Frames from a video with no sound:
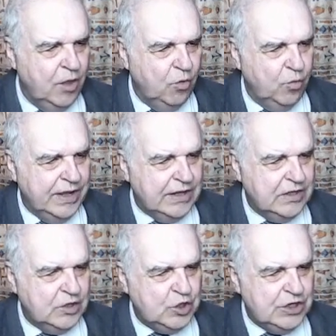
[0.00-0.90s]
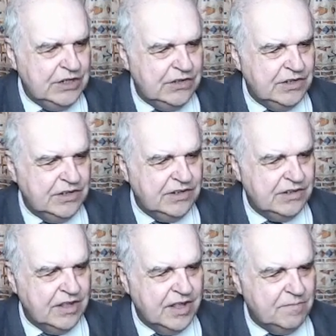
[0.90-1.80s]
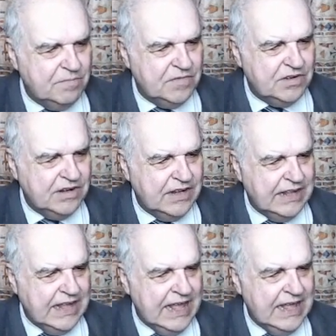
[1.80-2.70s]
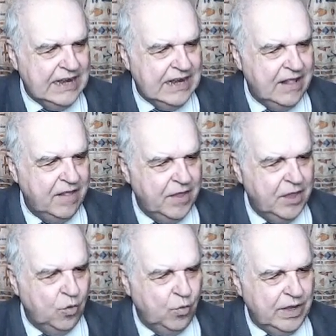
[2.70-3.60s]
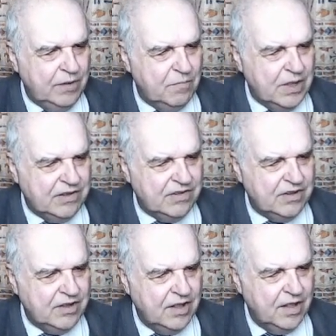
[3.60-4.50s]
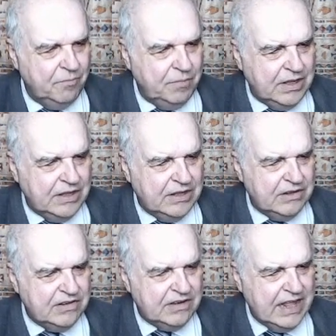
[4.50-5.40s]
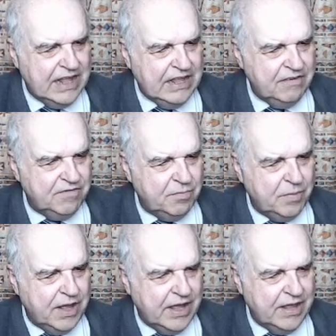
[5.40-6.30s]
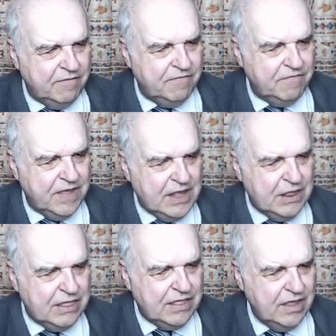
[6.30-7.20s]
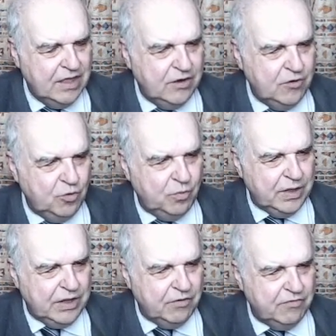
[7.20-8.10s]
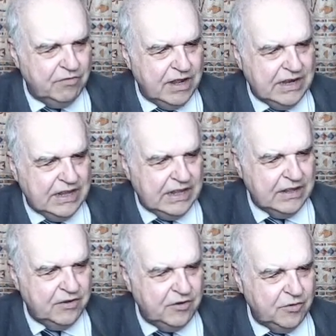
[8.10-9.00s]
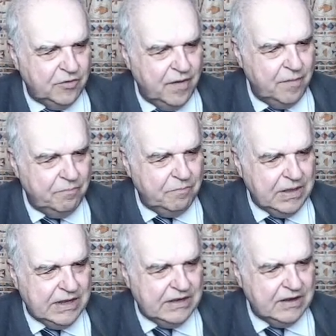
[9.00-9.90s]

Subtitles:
When Jesus comes again, we must be saved by faith to be ready to meet